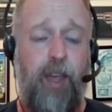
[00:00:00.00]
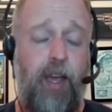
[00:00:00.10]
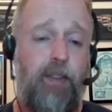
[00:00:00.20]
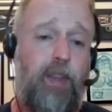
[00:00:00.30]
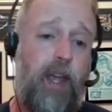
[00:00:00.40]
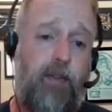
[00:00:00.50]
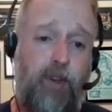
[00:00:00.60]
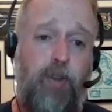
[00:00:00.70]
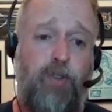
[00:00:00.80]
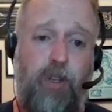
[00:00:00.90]
that. They have to
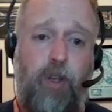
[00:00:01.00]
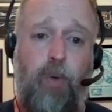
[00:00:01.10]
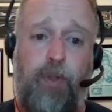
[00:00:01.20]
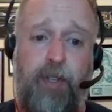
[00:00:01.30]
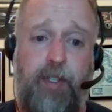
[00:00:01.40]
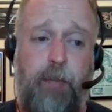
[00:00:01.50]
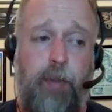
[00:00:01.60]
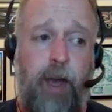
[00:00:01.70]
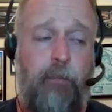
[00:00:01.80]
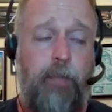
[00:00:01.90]
usually go with the
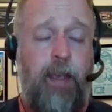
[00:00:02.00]
CPAP.